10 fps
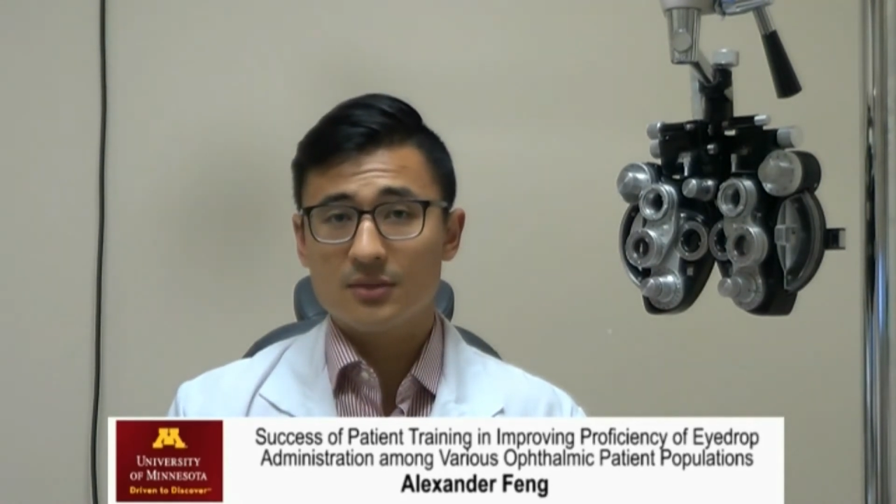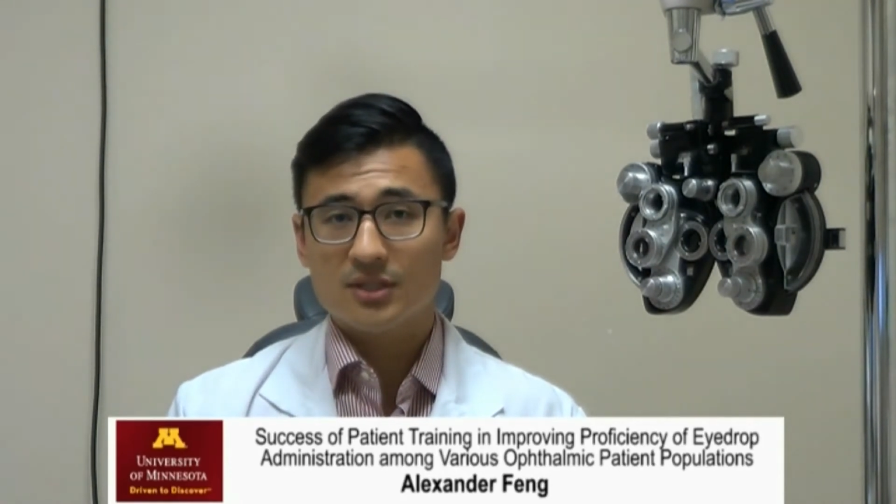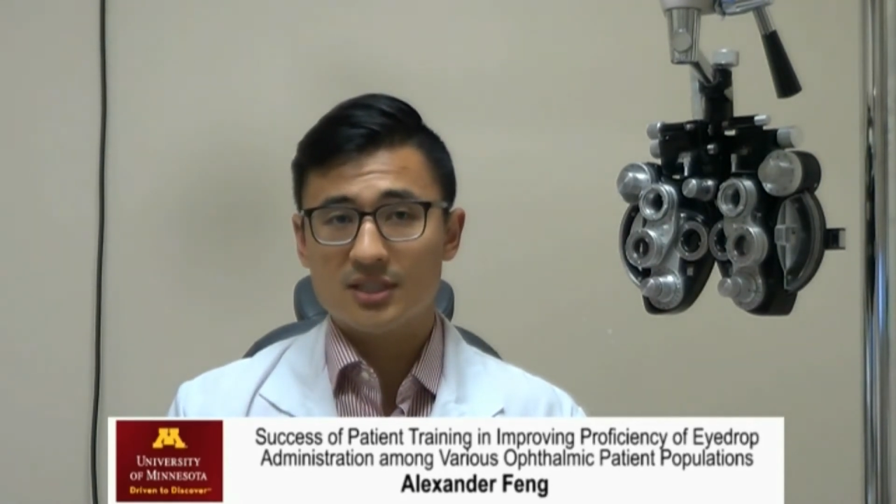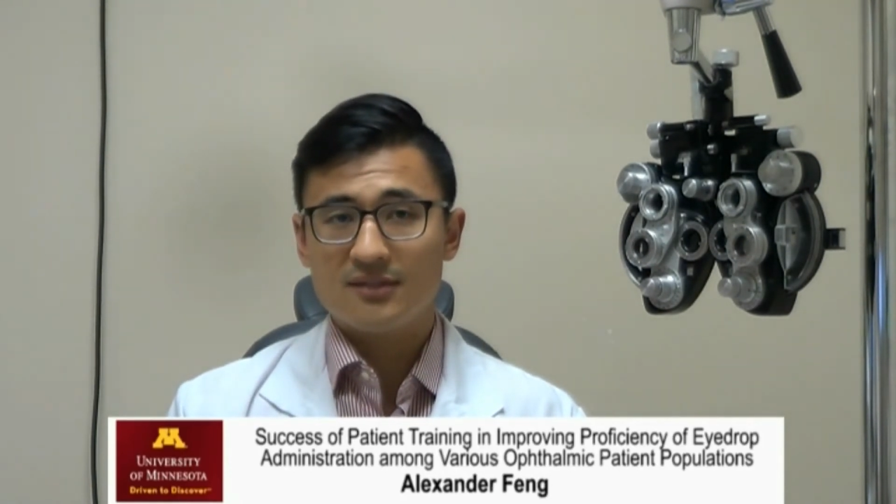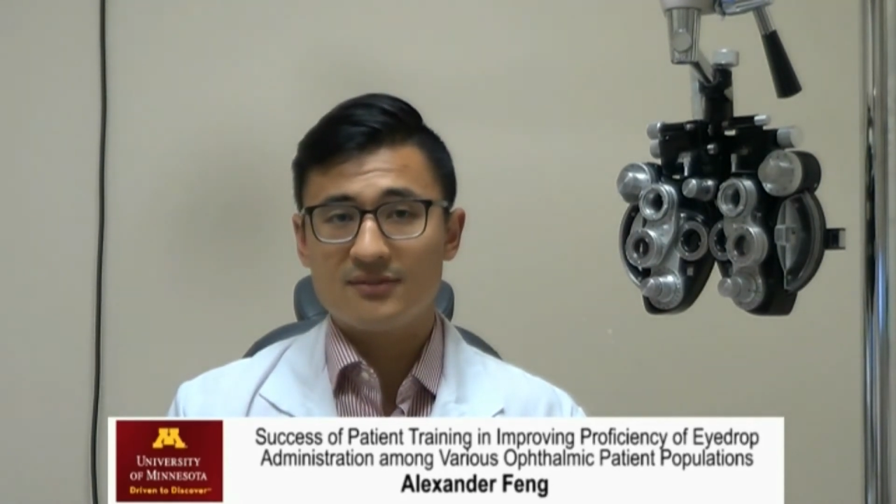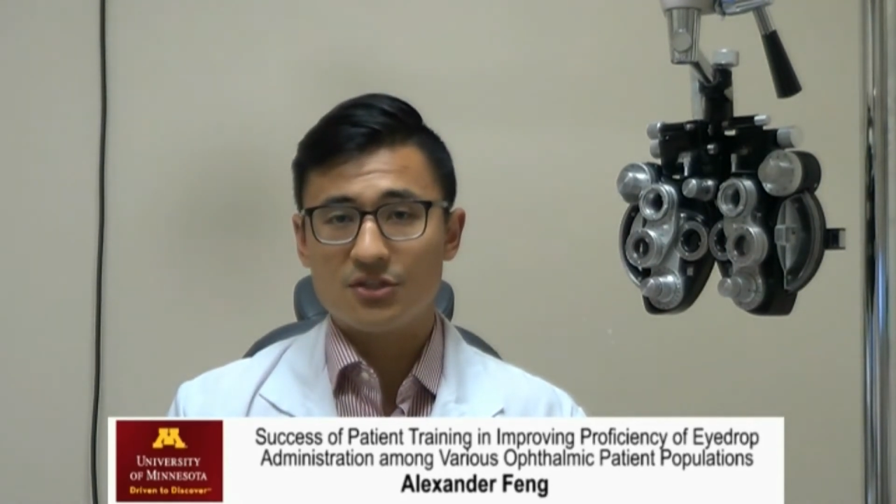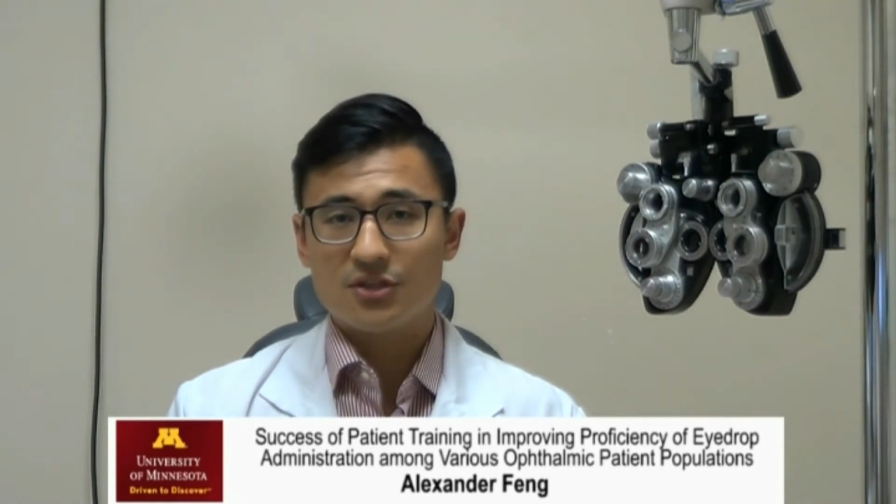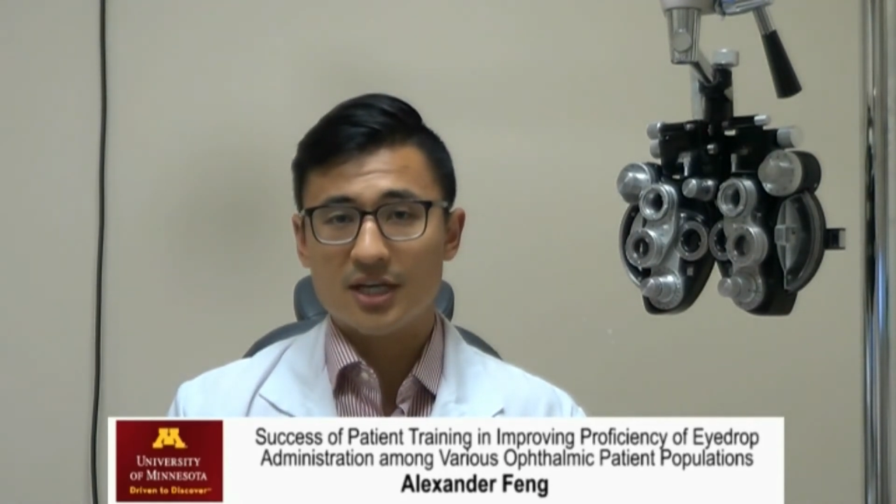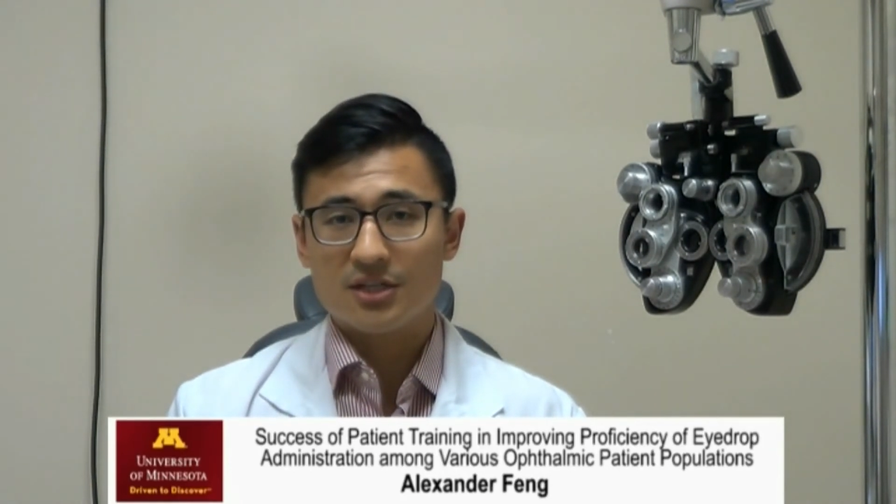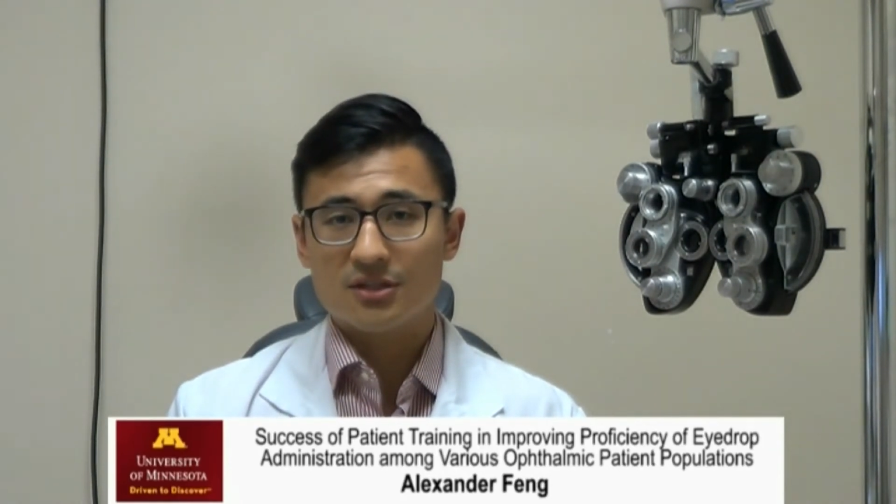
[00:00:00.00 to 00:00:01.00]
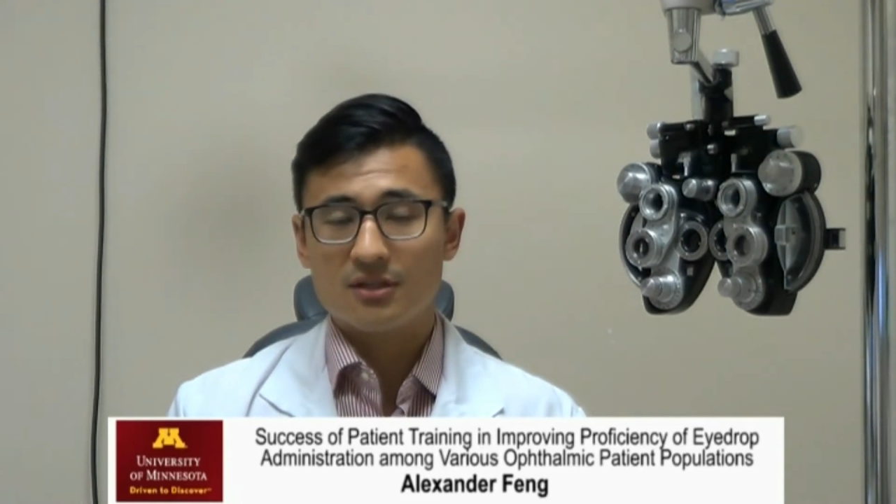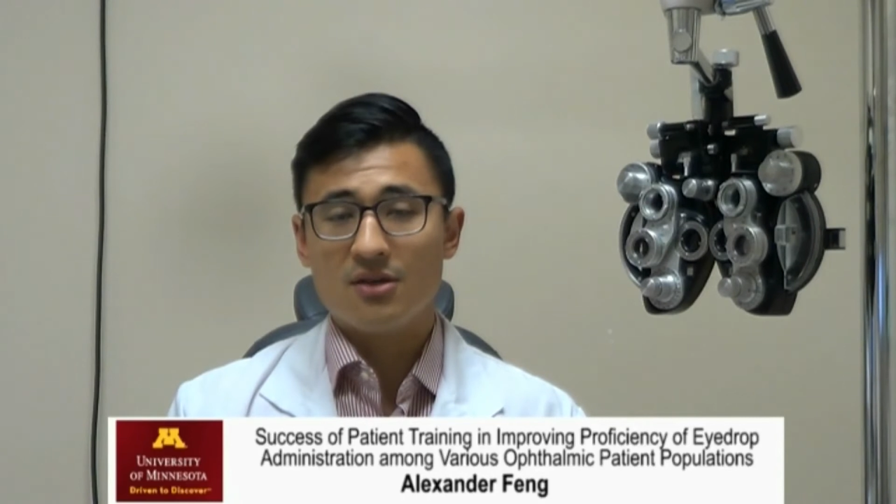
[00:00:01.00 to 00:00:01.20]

received education